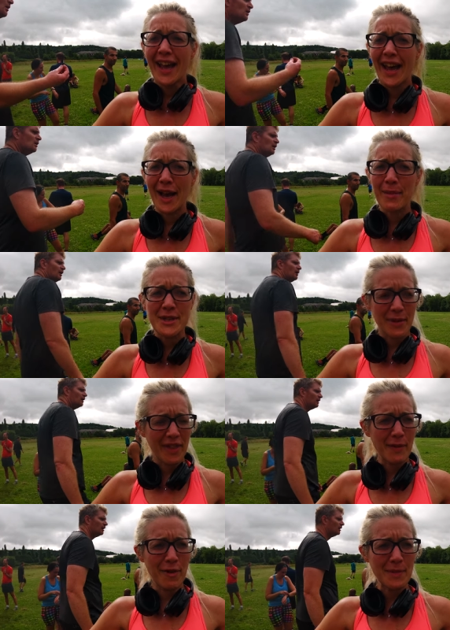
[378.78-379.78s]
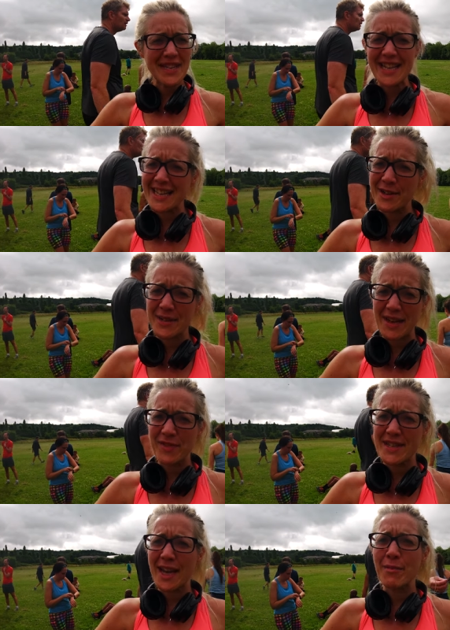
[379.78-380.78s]
Um, so I think we're up to 16 or
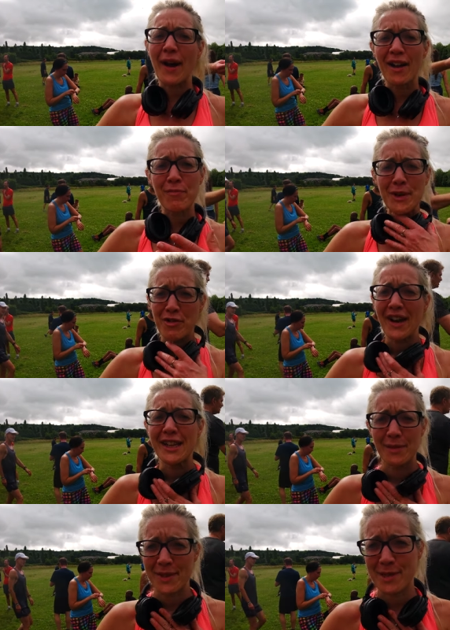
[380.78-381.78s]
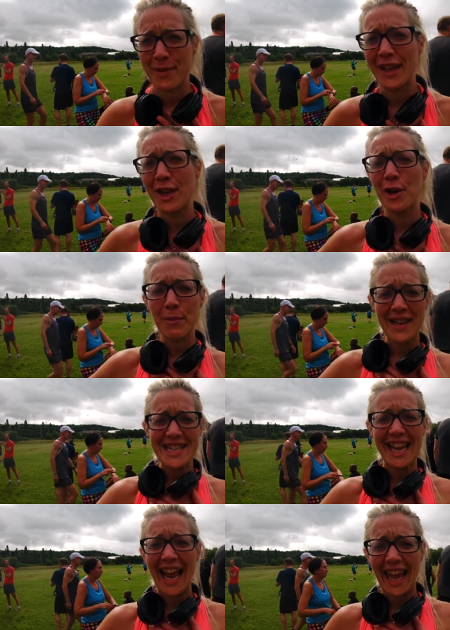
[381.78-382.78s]
17, but I've betrayed them this week. You're not
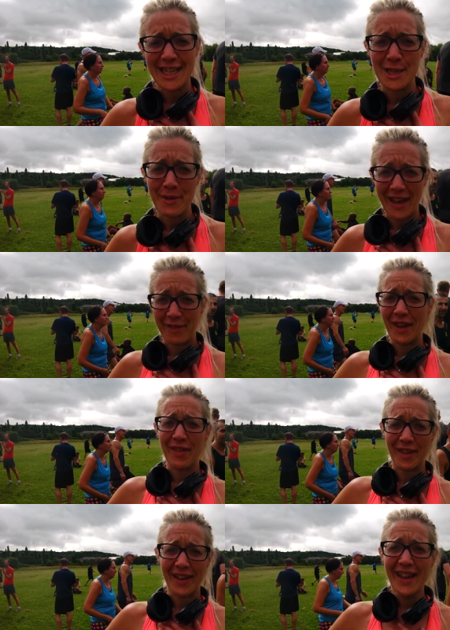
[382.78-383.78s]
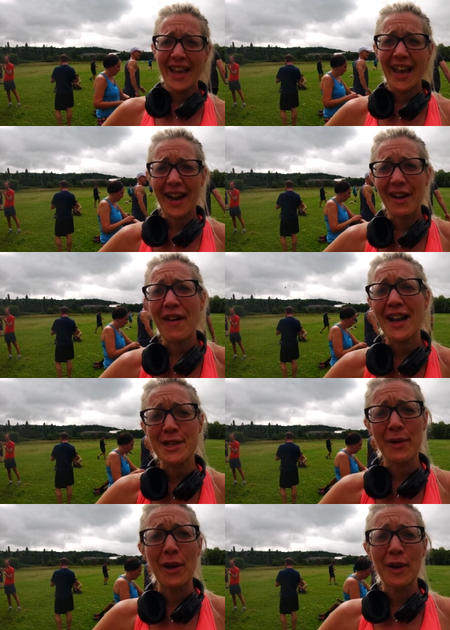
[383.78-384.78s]
meant to get letters without the other, and I've had
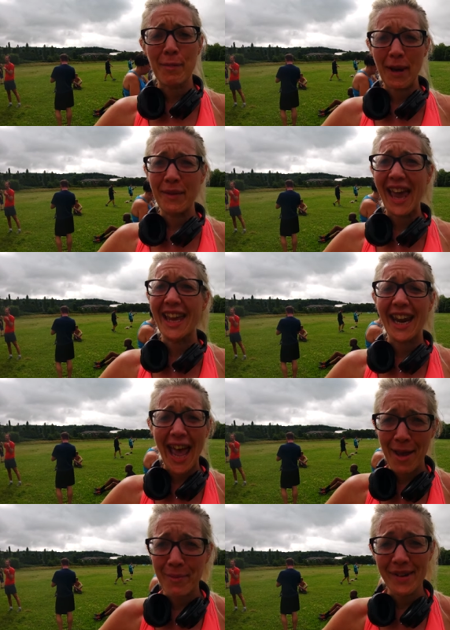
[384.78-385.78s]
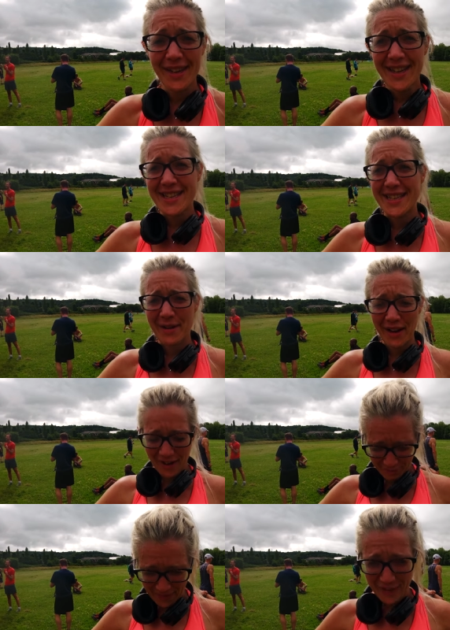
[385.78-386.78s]
to own up. I'm getting an M. So
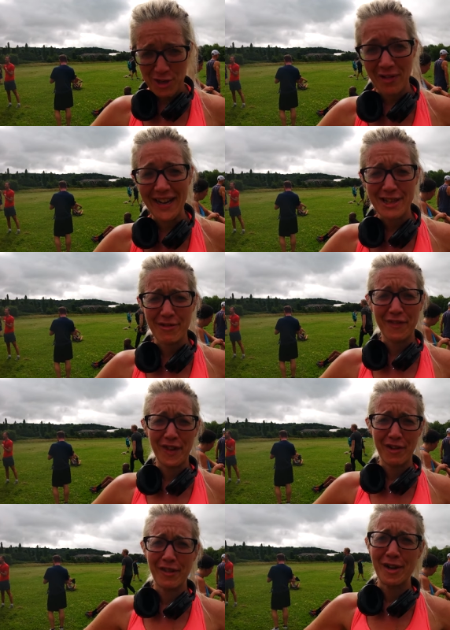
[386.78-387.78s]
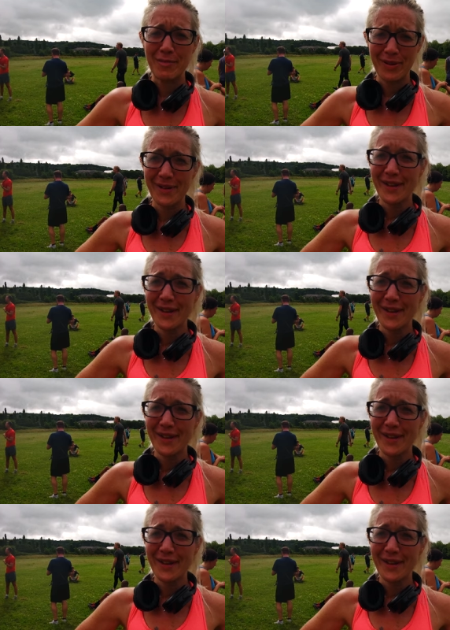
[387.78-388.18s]
I, I've been the traitor of the group.